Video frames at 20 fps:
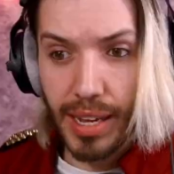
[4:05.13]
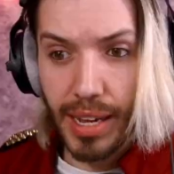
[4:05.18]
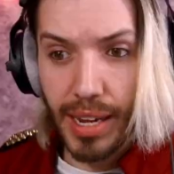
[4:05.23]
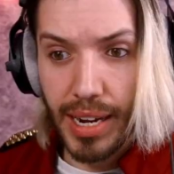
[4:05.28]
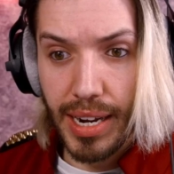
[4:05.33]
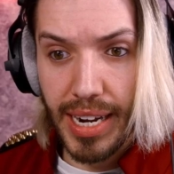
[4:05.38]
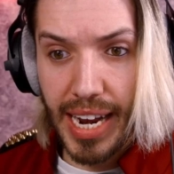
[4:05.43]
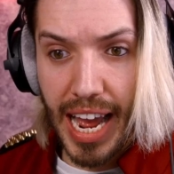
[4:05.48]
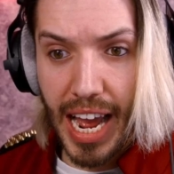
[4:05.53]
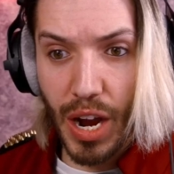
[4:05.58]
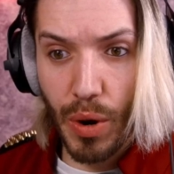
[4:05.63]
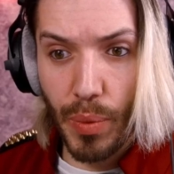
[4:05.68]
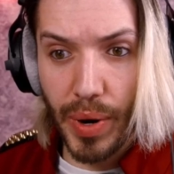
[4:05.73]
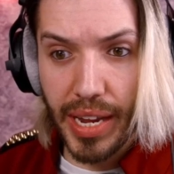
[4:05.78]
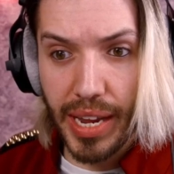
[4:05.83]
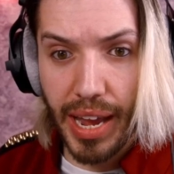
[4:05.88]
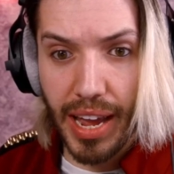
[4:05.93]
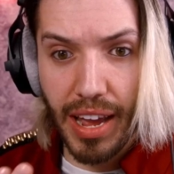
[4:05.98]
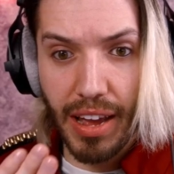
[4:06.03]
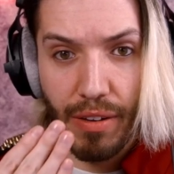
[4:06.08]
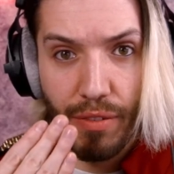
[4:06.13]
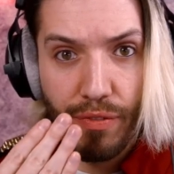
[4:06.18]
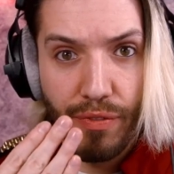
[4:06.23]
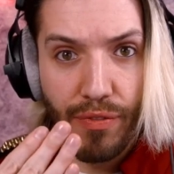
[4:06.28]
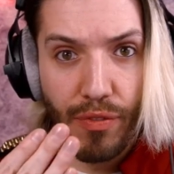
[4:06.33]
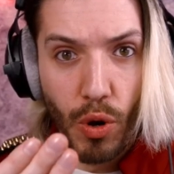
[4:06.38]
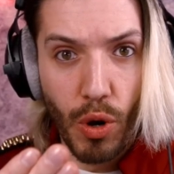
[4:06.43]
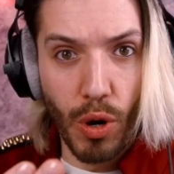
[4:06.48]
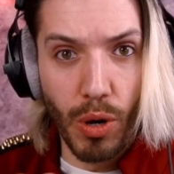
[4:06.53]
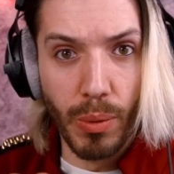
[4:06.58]
Now we have
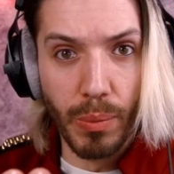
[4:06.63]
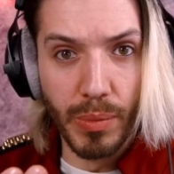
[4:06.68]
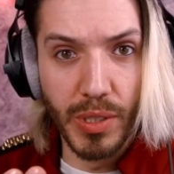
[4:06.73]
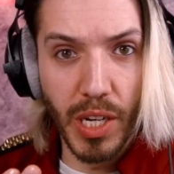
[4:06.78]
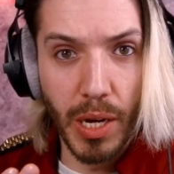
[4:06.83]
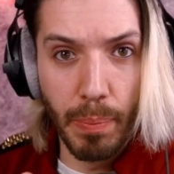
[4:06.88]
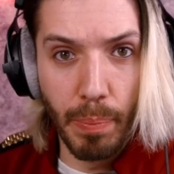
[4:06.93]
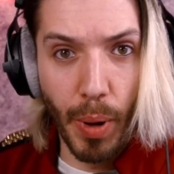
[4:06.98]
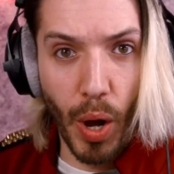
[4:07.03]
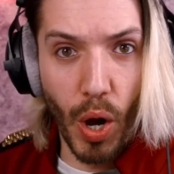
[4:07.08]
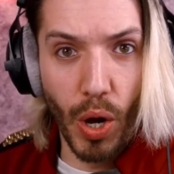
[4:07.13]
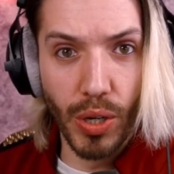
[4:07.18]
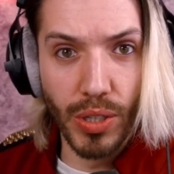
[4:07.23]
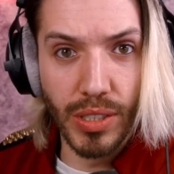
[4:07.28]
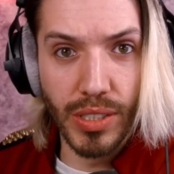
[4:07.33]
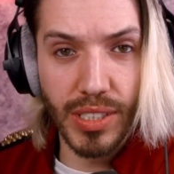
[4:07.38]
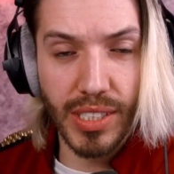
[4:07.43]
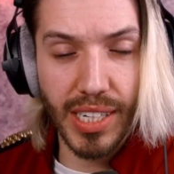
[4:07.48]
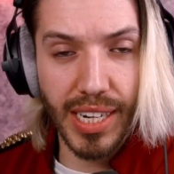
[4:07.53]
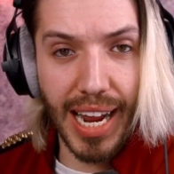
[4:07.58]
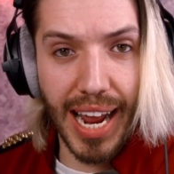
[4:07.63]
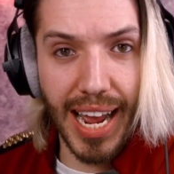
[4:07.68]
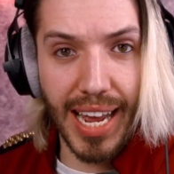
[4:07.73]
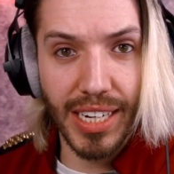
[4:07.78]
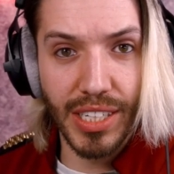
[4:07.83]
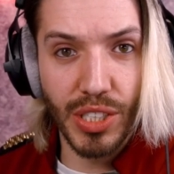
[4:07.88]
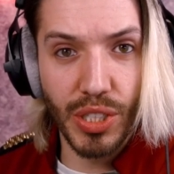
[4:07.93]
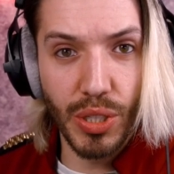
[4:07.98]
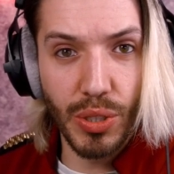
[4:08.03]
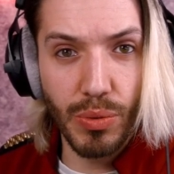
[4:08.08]
formed a bond,
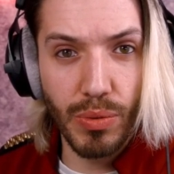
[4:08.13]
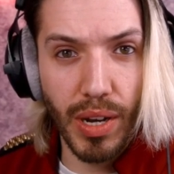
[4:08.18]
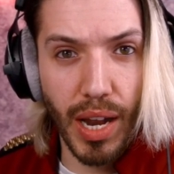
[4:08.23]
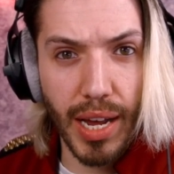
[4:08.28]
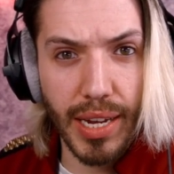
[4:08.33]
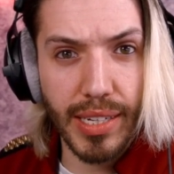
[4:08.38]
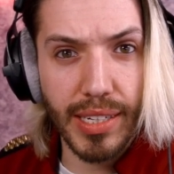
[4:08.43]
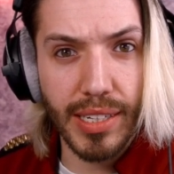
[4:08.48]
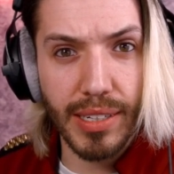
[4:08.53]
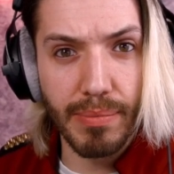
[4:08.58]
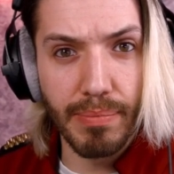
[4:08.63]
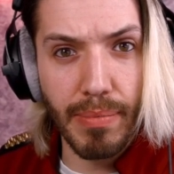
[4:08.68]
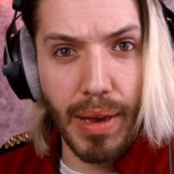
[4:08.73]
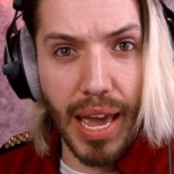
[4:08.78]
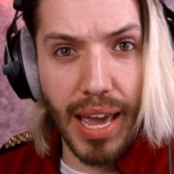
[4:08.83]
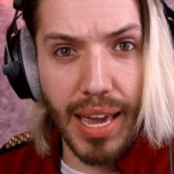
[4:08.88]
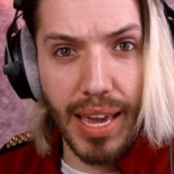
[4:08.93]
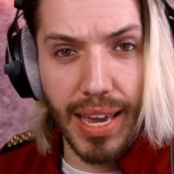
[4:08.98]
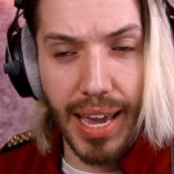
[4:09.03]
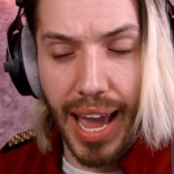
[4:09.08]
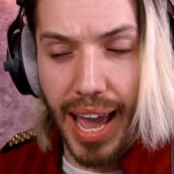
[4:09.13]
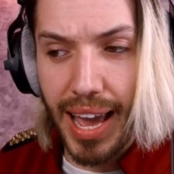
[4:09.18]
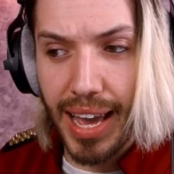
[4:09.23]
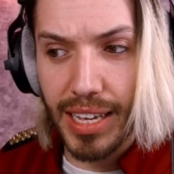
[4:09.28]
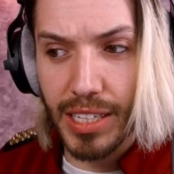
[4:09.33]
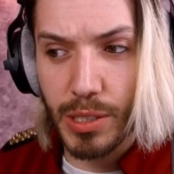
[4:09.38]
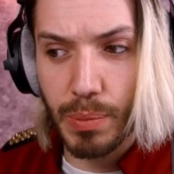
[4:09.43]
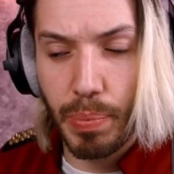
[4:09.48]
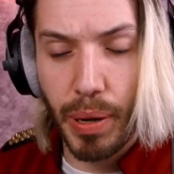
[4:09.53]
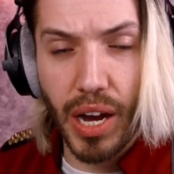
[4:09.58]
and you like me
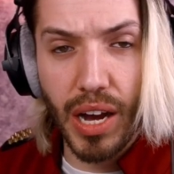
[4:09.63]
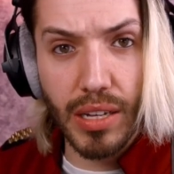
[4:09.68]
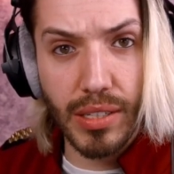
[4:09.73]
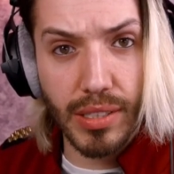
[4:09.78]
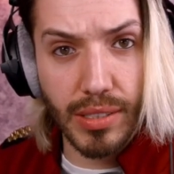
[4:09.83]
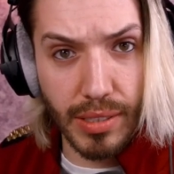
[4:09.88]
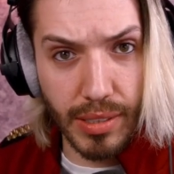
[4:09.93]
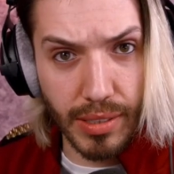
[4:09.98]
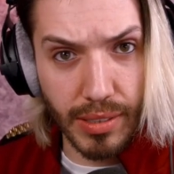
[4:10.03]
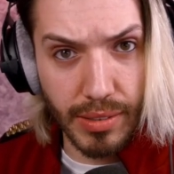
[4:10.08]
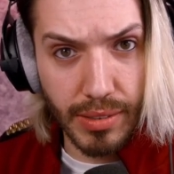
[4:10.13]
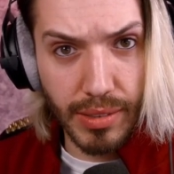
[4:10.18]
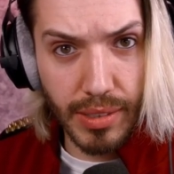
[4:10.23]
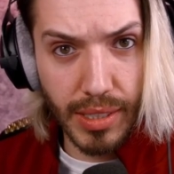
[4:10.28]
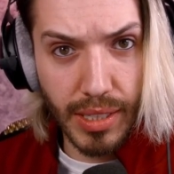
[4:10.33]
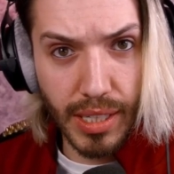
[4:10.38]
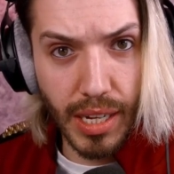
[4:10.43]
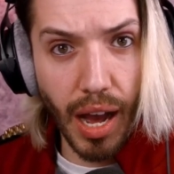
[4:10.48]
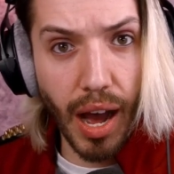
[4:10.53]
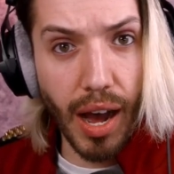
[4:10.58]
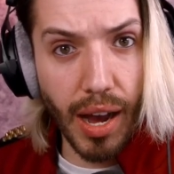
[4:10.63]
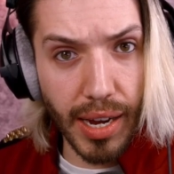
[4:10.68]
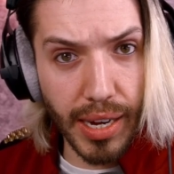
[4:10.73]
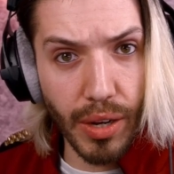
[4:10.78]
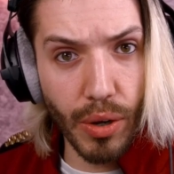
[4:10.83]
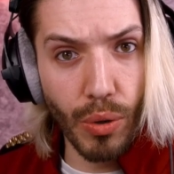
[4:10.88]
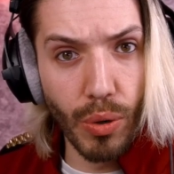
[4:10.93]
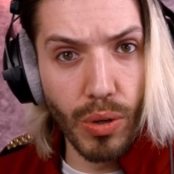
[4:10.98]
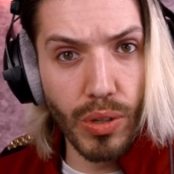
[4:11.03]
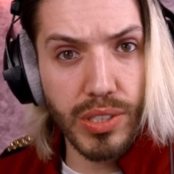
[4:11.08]
as person, I
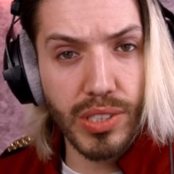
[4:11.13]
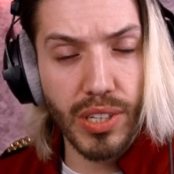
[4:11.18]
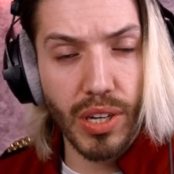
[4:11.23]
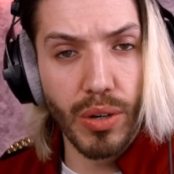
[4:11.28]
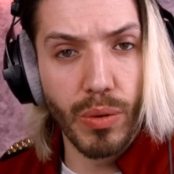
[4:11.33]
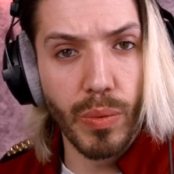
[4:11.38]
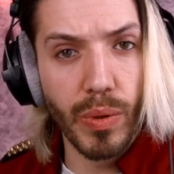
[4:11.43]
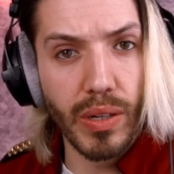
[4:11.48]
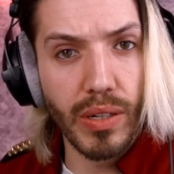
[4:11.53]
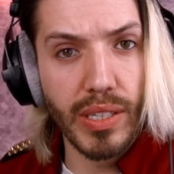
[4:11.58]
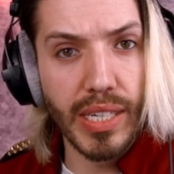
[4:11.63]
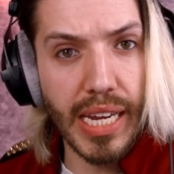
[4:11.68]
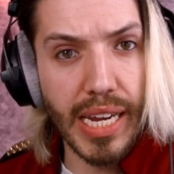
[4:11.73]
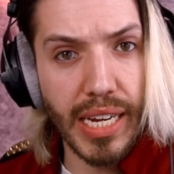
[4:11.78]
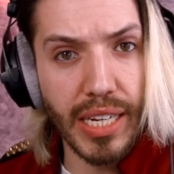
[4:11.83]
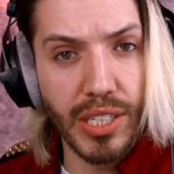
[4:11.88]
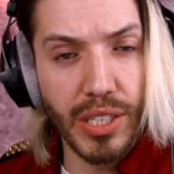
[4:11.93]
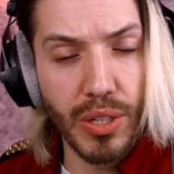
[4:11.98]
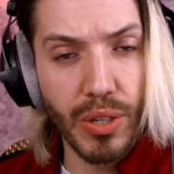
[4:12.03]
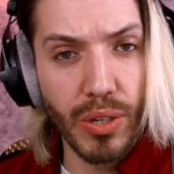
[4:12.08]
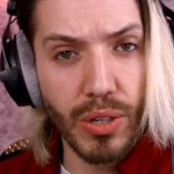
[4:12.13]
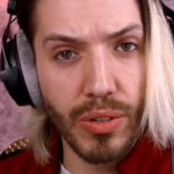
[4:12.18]
also will need your